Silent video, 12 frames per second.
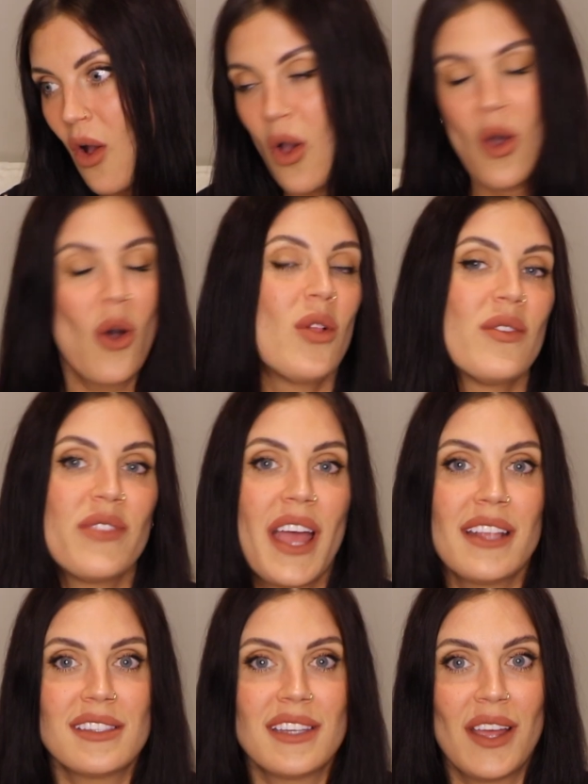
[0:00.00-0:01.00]
all of
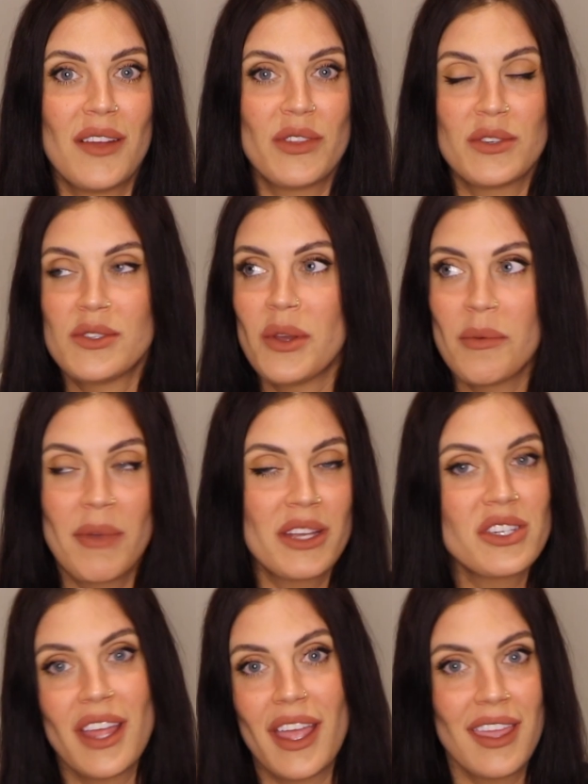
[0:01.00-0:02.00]
that stuff. There's so
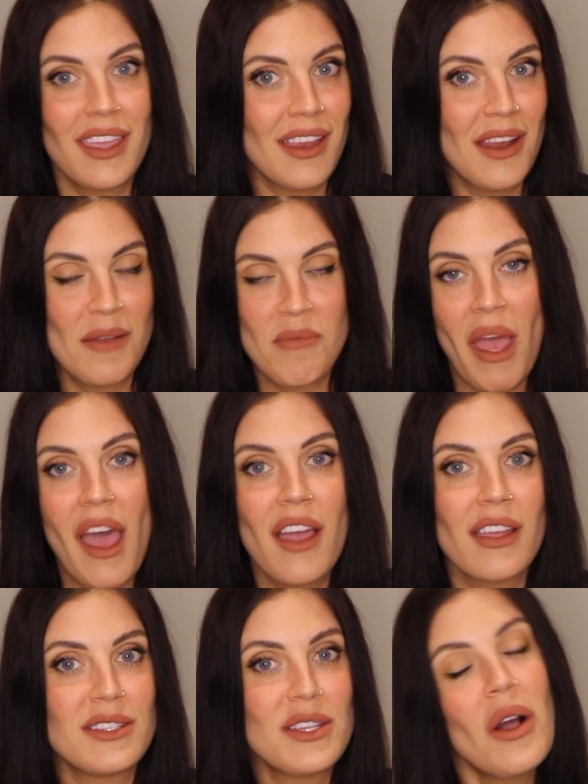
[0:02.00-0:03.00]
much I can
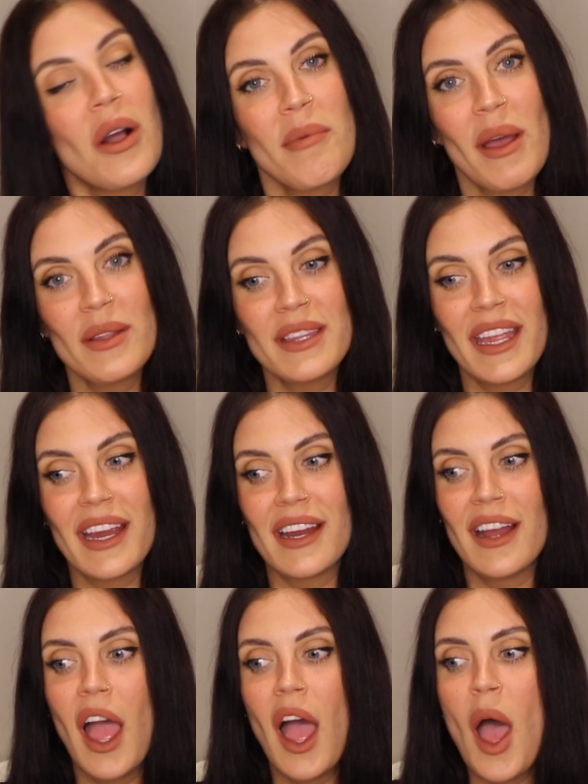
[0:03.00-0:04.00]
unpack and talk about
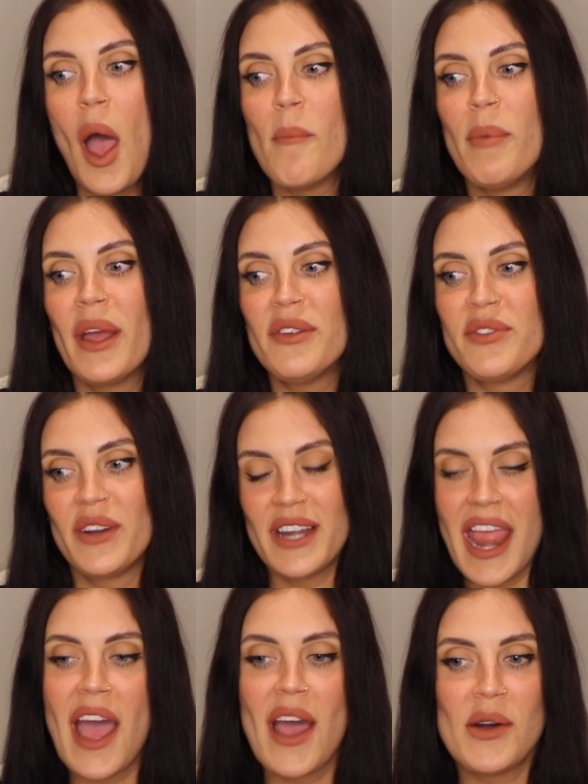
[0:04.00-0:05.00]
there. But for
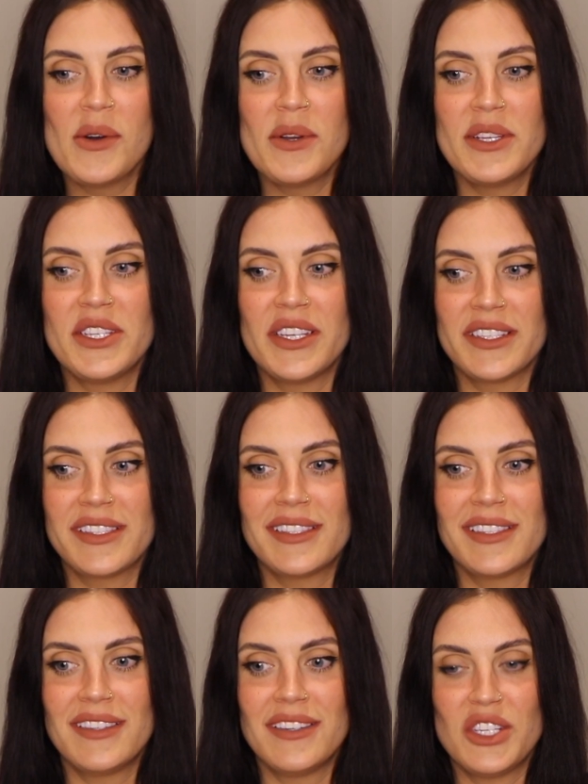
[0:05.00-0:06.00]
now,
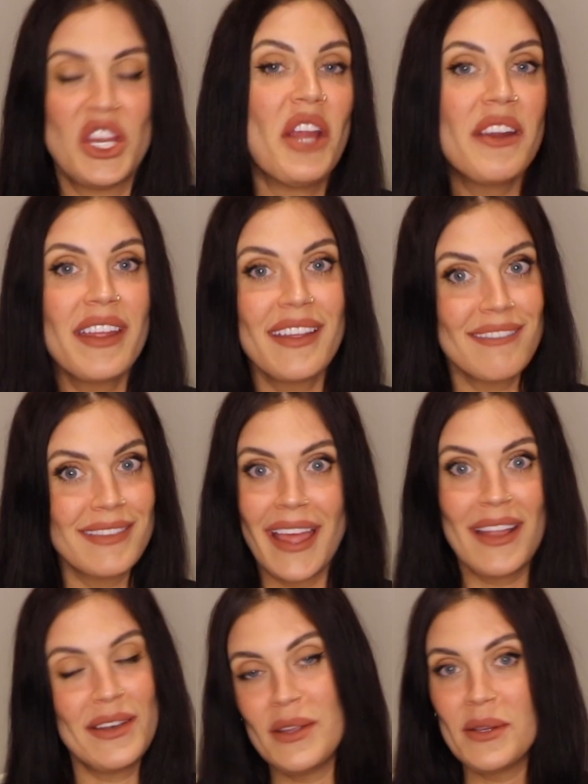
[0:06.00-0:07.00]
just sharing
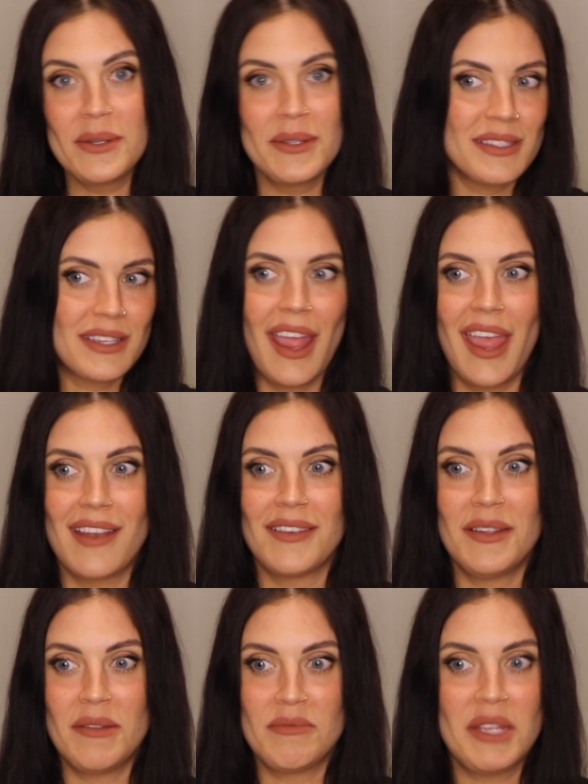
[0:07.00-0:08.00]
that news
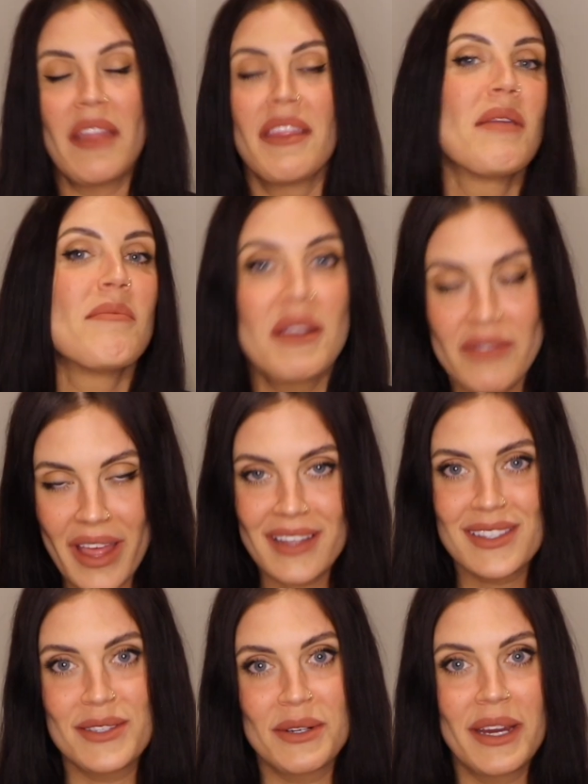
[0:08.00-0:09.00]
and telling a bit of that
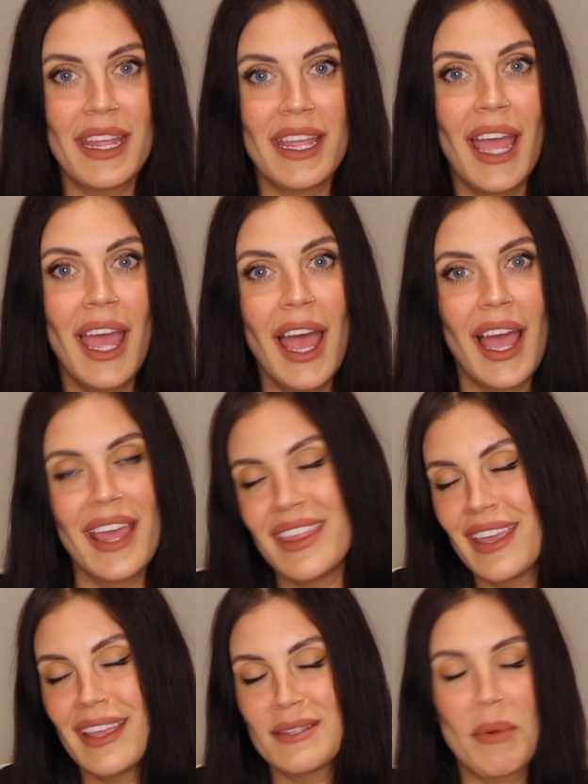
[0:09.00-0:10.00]
story, I
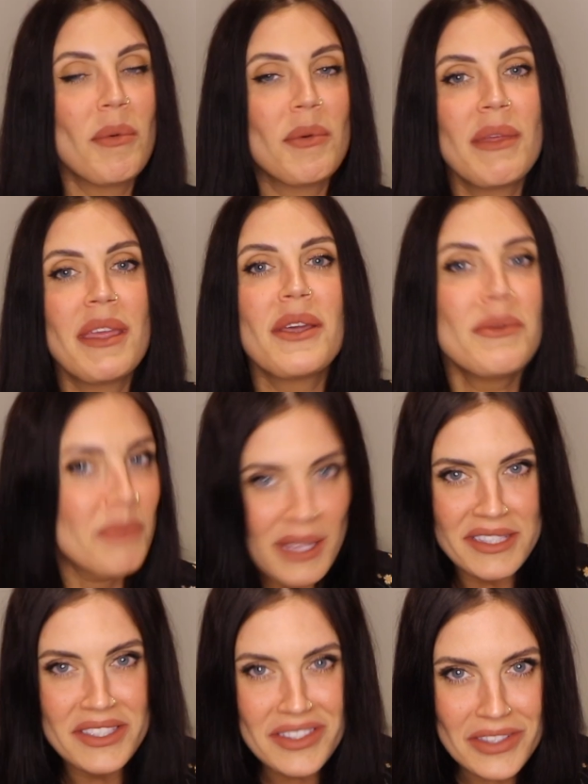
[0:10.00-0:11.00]
think is probably a good
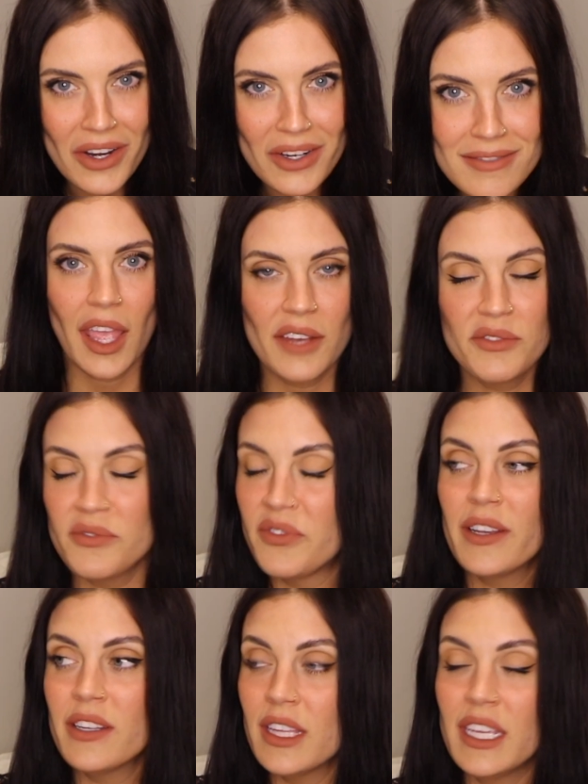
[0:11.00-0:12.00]
place to start. And
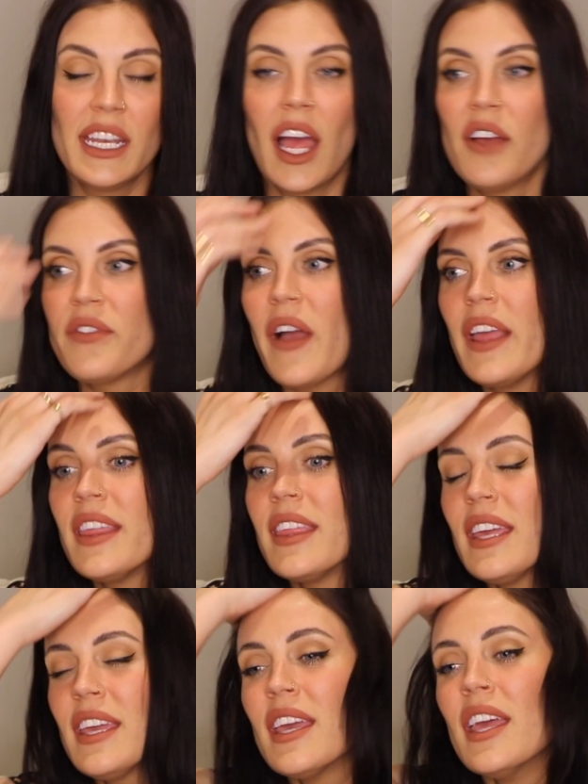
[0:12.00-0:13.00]
funnily enough, I
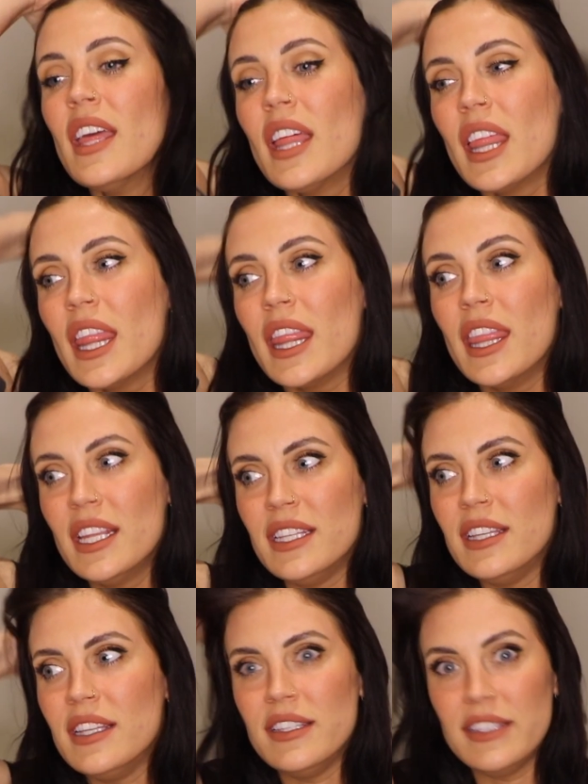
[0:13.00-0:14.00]
think the
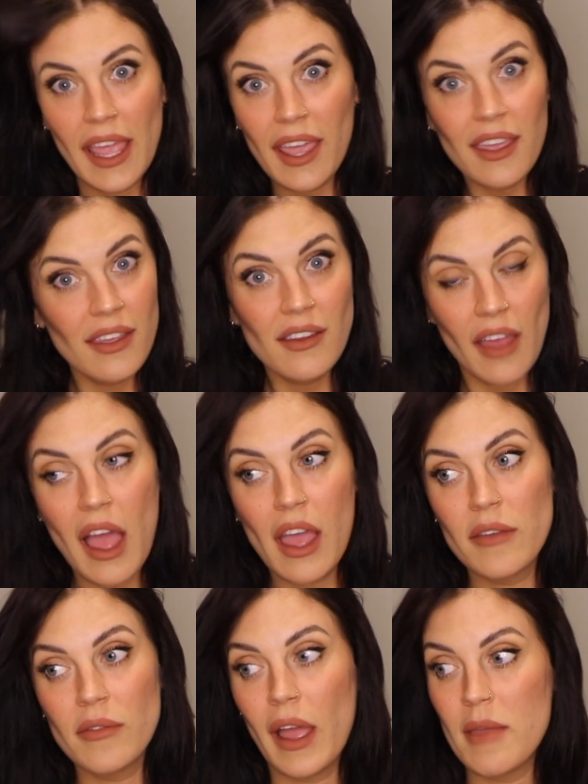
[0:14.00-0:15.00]
day
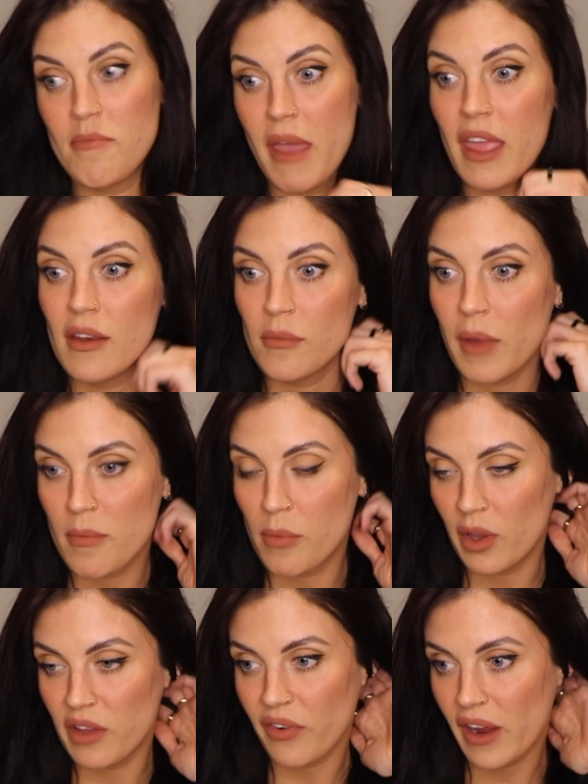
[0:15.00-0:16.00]
I met my
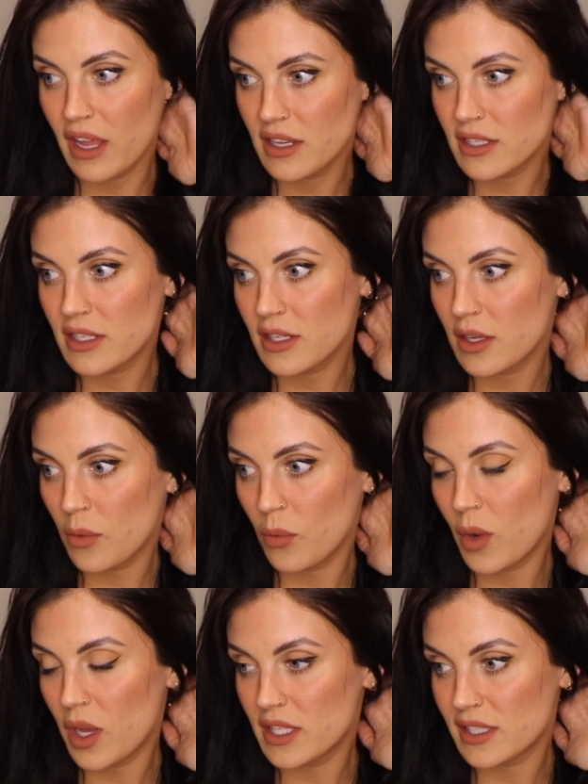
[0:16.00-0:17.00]
boyfriend
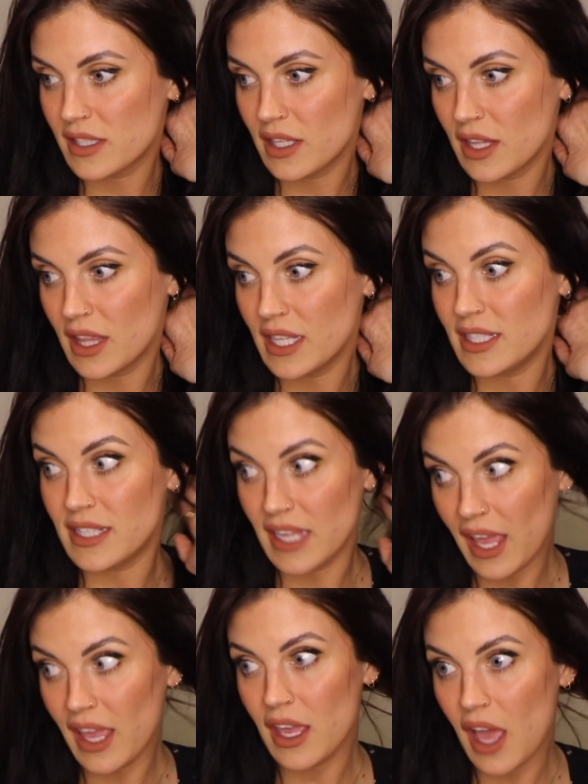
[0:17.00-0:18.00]
was the
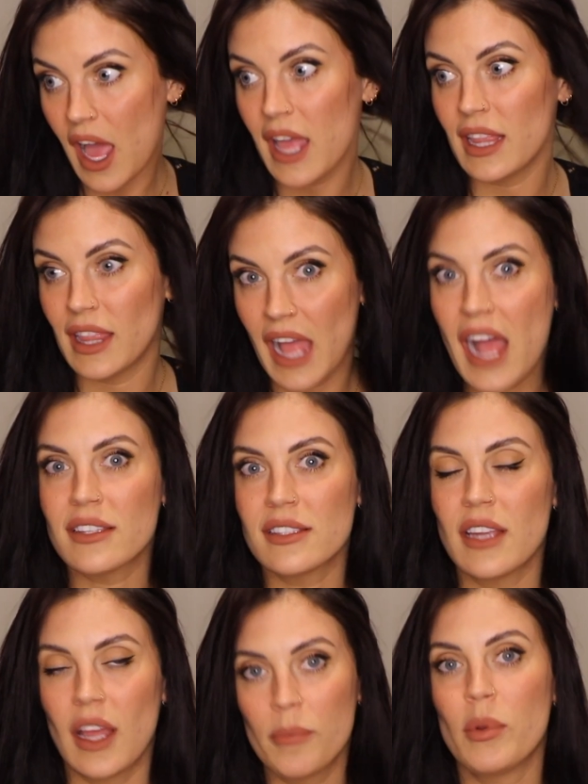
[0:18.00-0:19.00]
day I
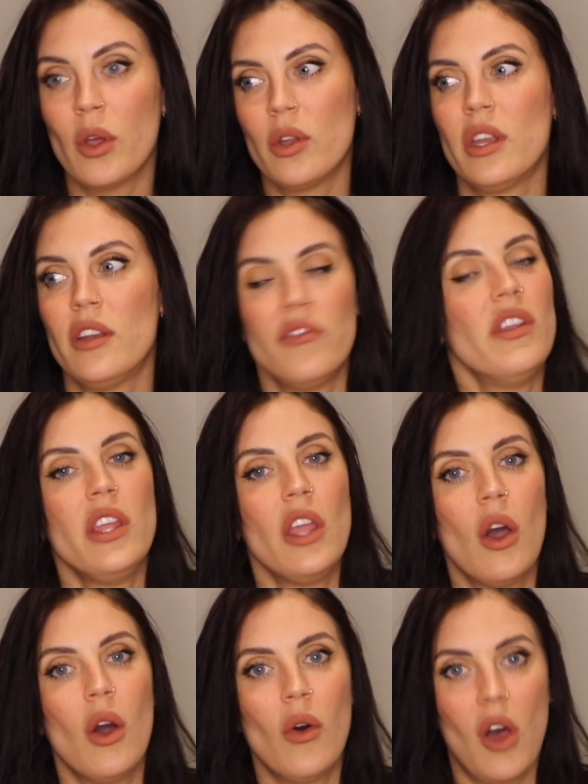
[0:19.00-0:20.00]
last uploaded a
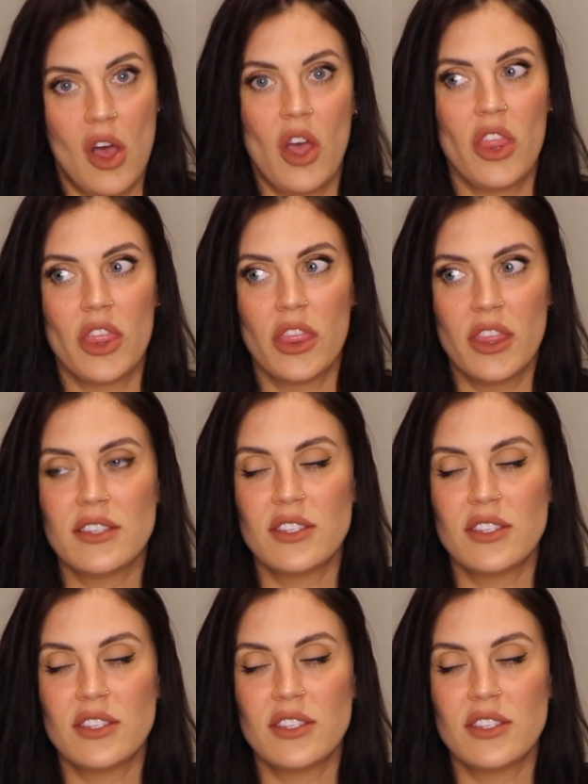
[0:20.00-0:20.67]
video on this